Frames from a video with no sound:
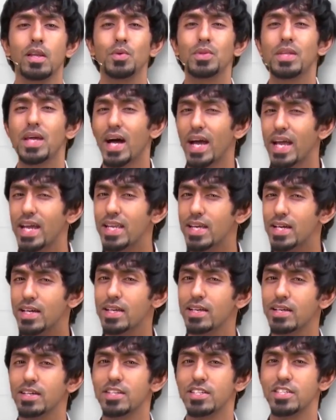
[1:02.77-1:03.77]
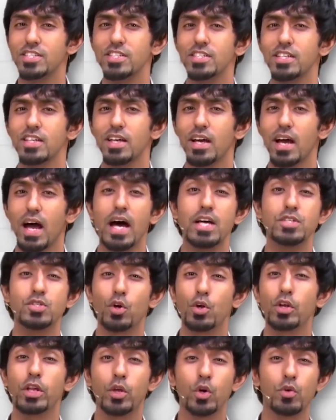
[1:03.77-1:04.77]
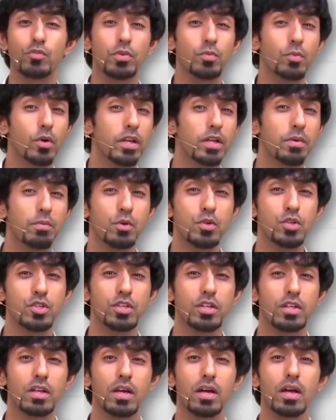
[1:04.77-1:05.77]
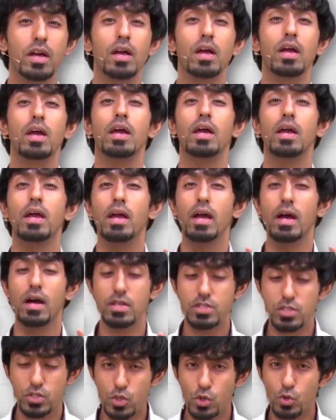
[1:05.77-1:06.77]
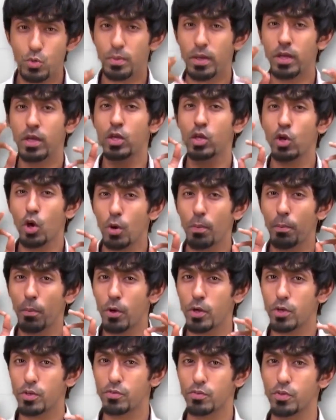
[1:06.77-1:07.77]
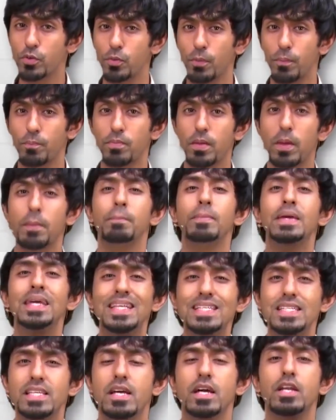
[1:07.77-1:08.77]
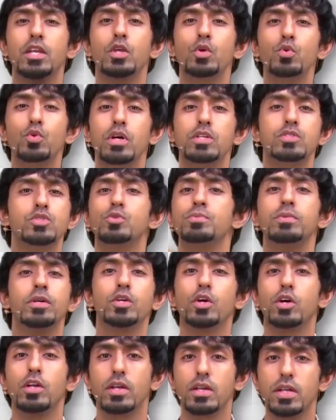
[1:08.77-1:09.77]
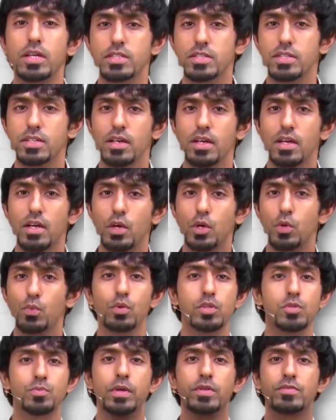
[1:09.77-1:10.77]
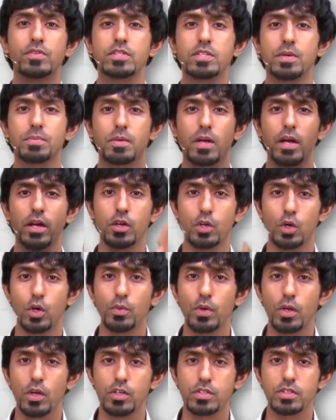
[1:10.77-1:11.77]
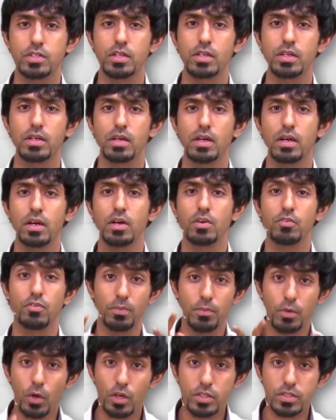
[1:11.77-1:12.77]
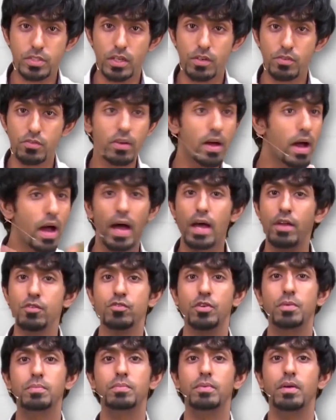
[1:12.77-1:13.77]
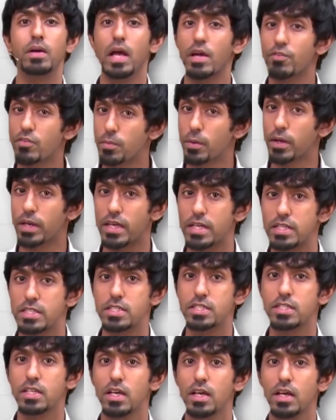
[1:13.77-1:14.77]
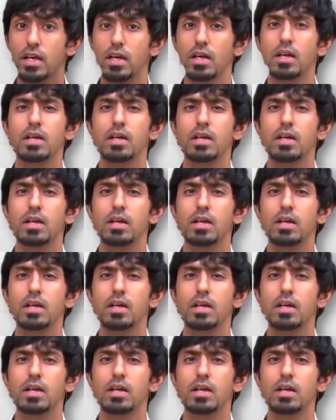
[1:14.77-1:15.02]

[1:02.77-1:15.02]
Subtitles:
Now, the idea here is, as you already know from 1D motion, assuming your point of view means that you assume that you're at rest, which means we'll subtract your velocity from yourself and from everybody else.